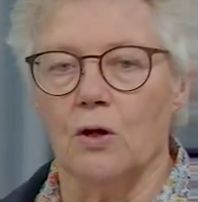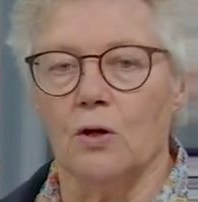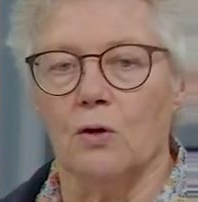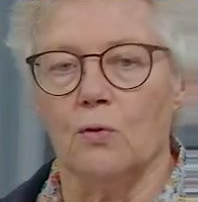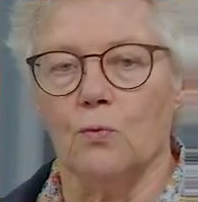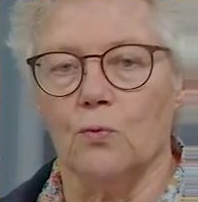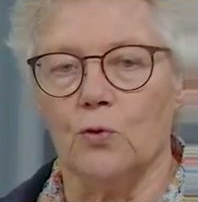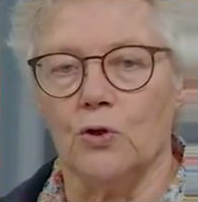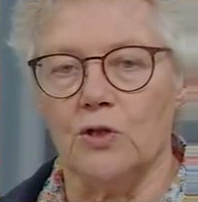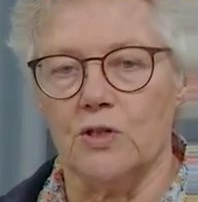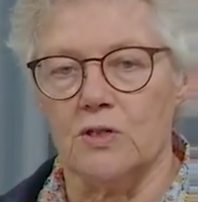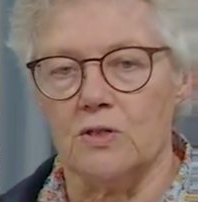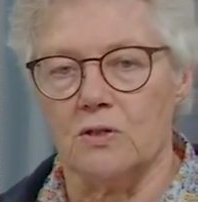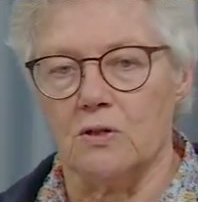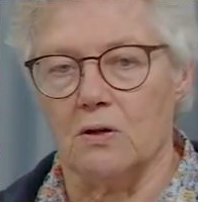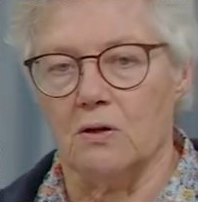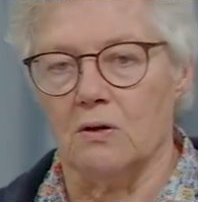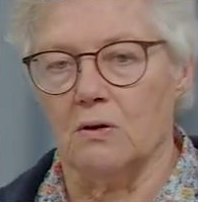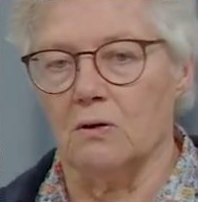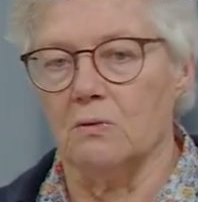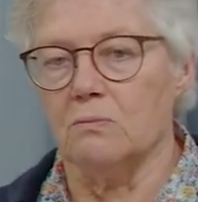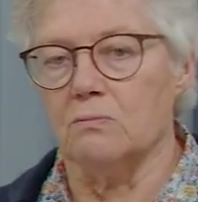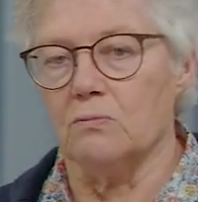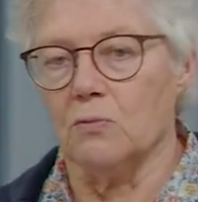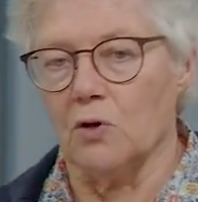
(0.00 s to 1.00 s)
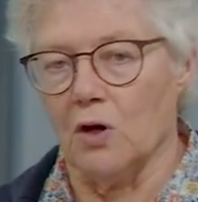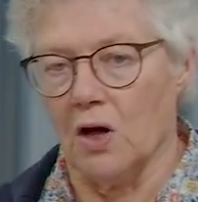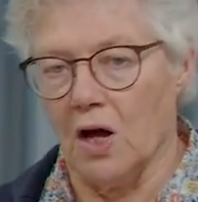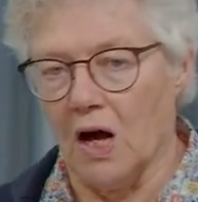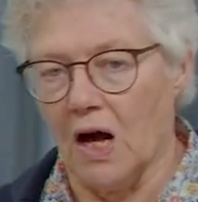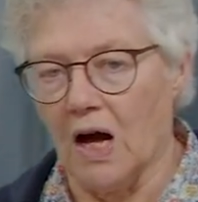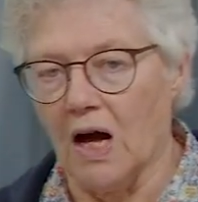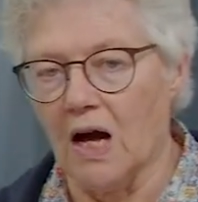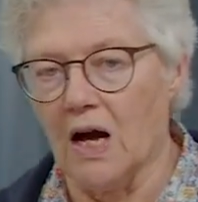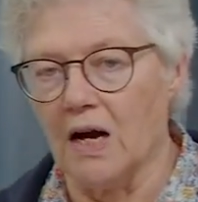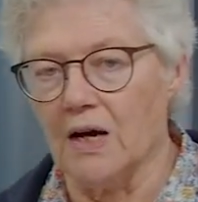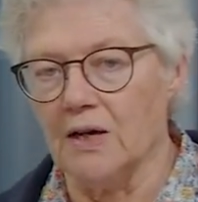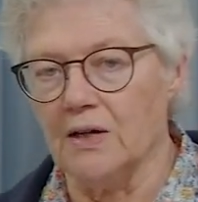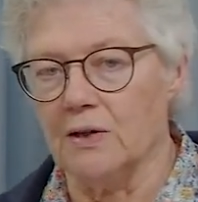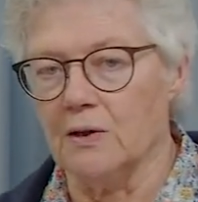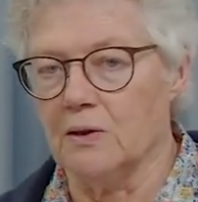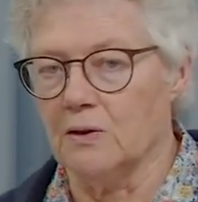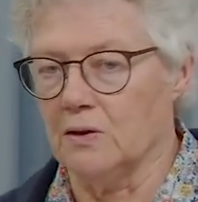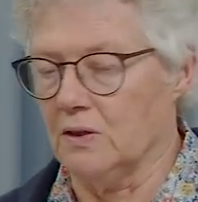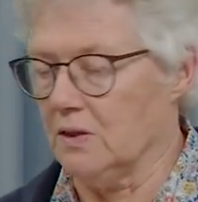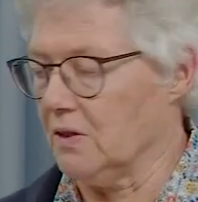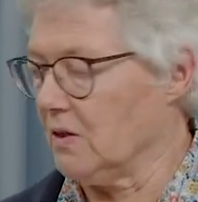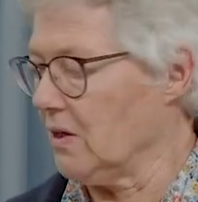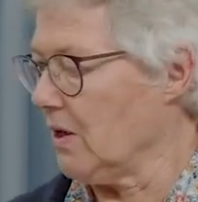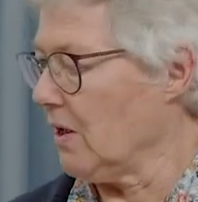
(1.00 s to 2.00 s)
with high
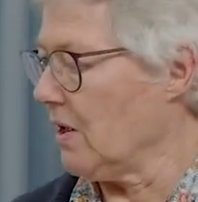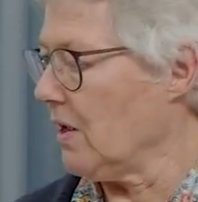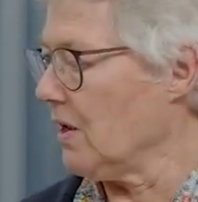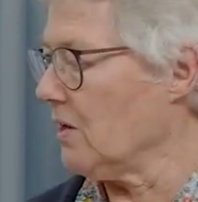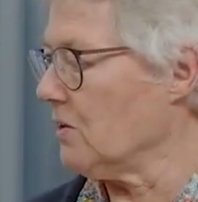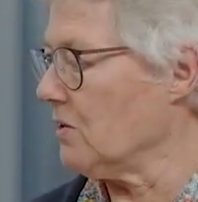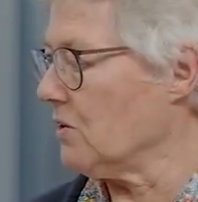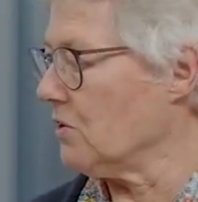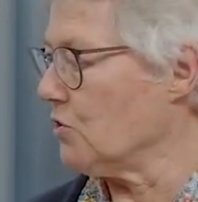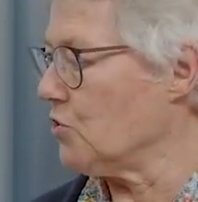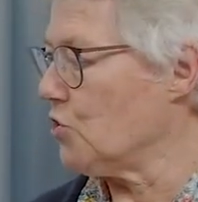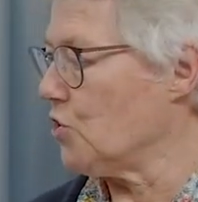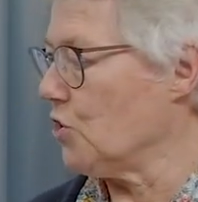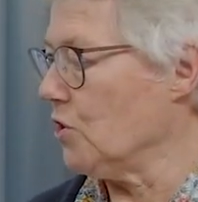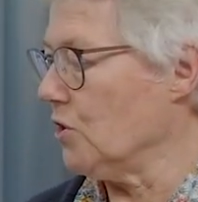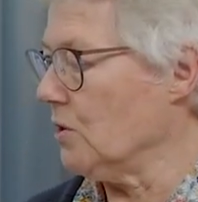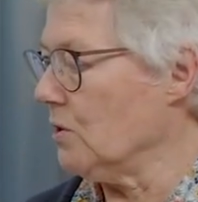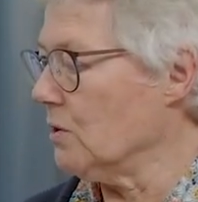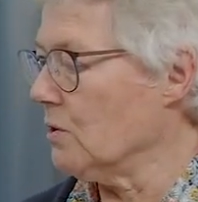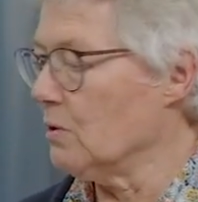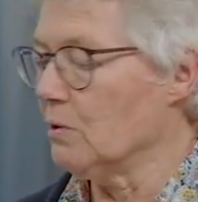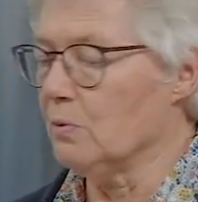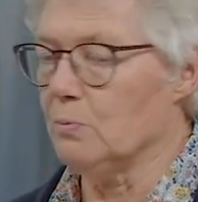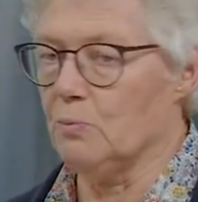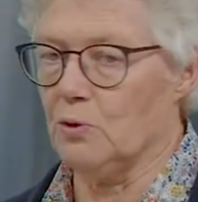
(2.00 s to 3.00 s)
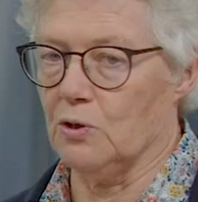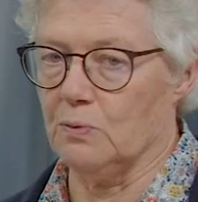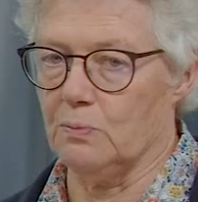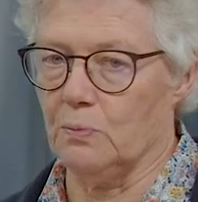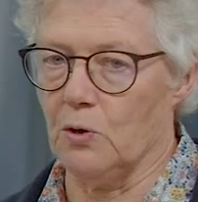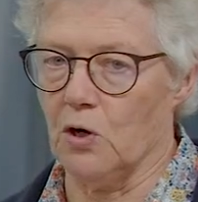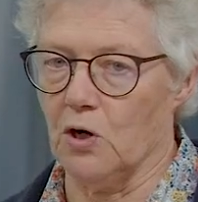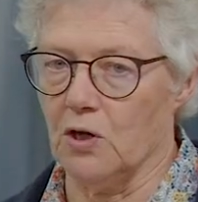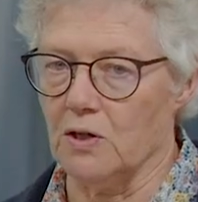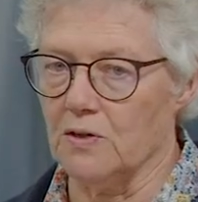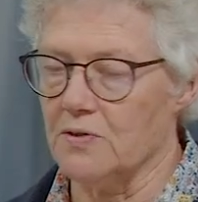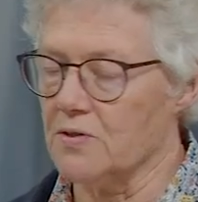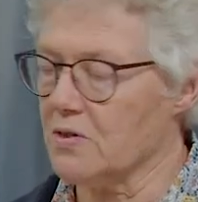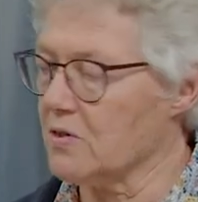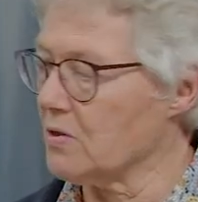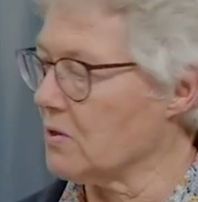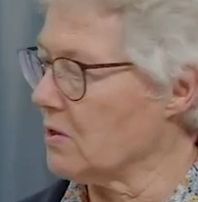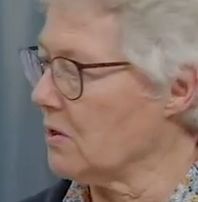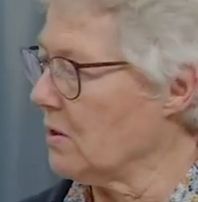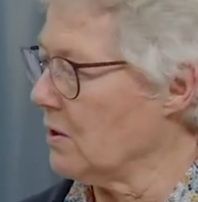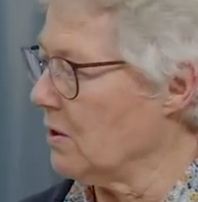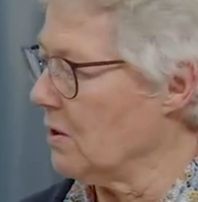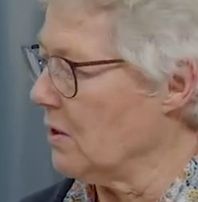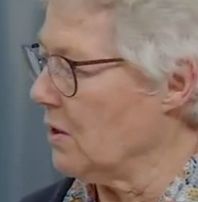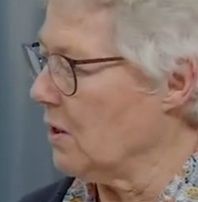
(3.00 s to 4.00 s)
energy per pulse
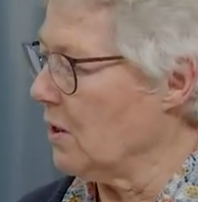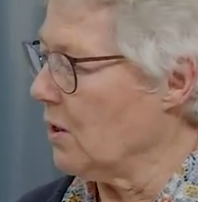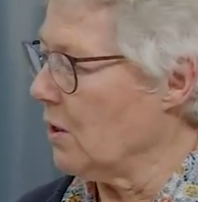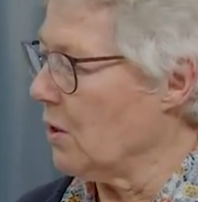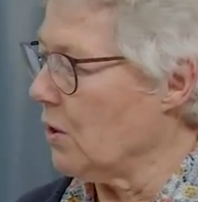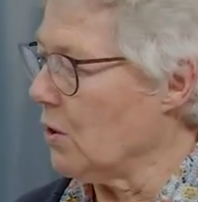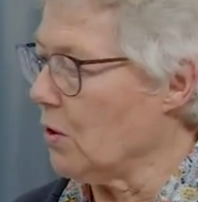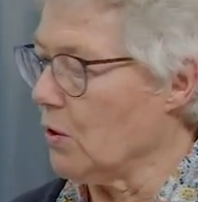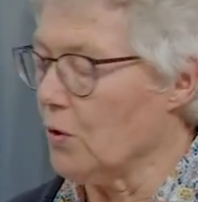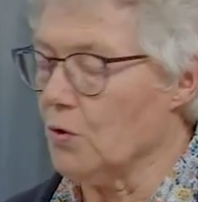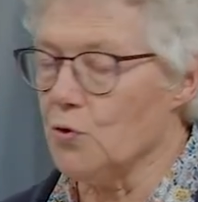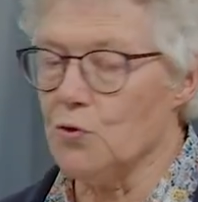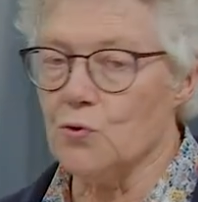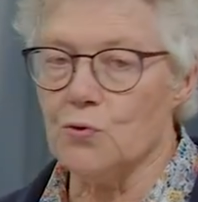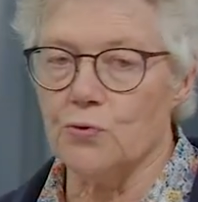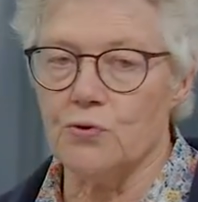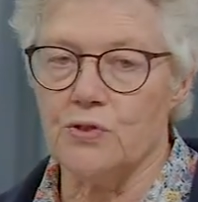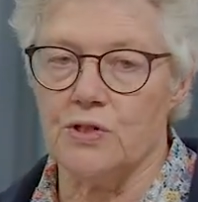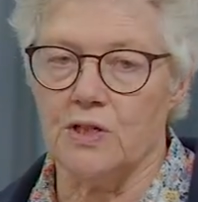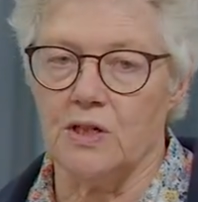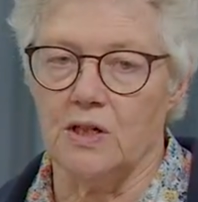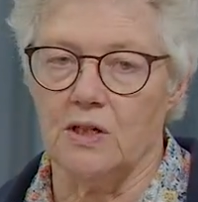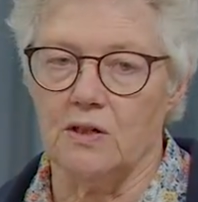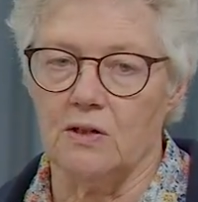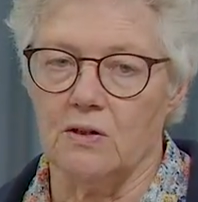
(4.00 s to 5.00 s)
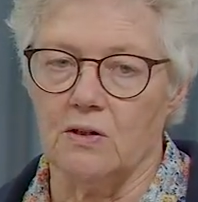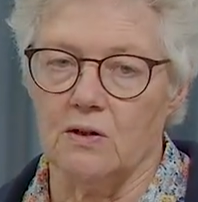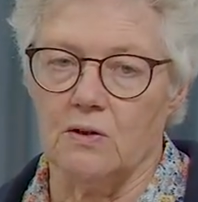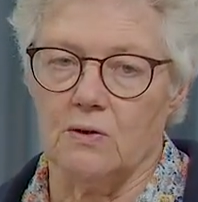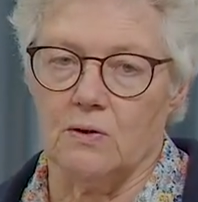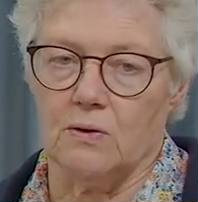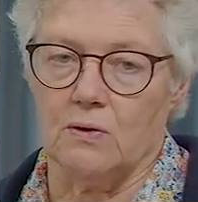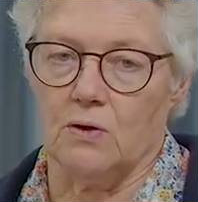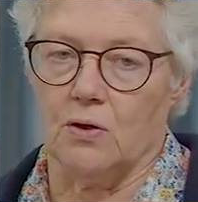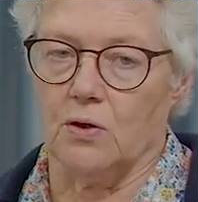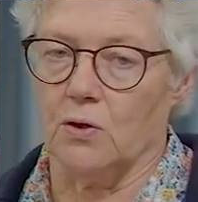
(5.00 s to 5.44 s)
using